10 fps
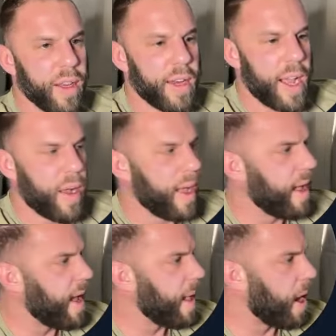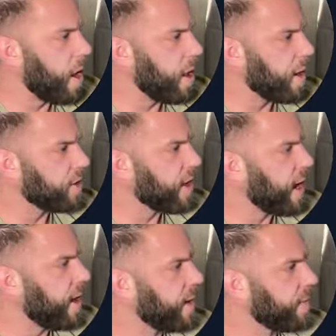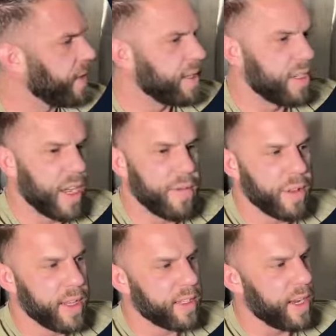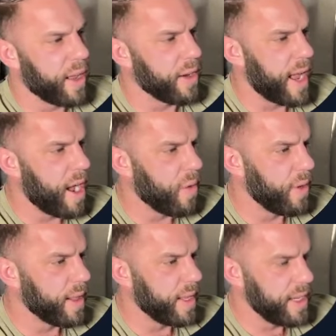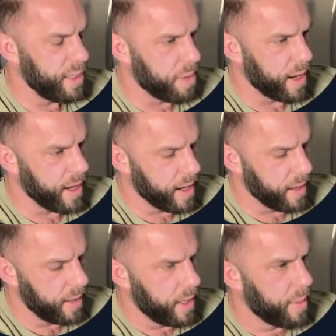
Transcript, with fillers: Now, all our styling is done for this. Now, now we get the easy part here.